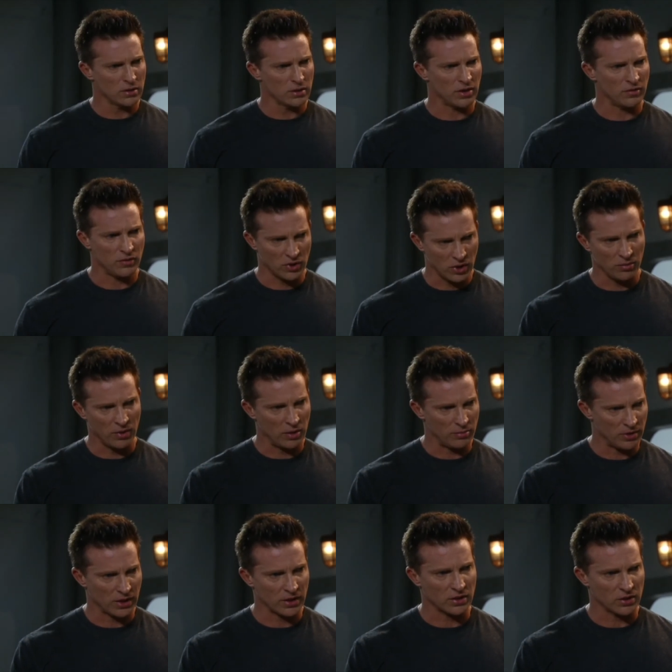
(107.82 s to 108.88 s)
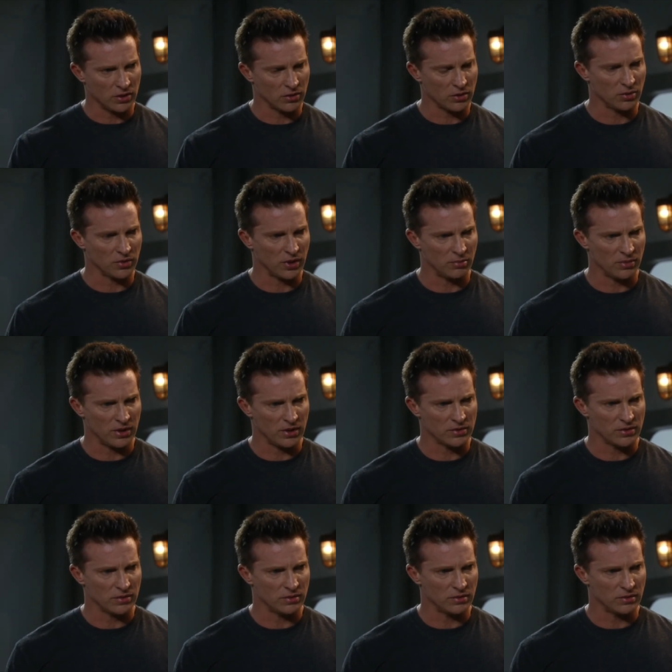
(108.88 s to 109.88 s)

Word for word: If you come at me, I could kill you without meaning to.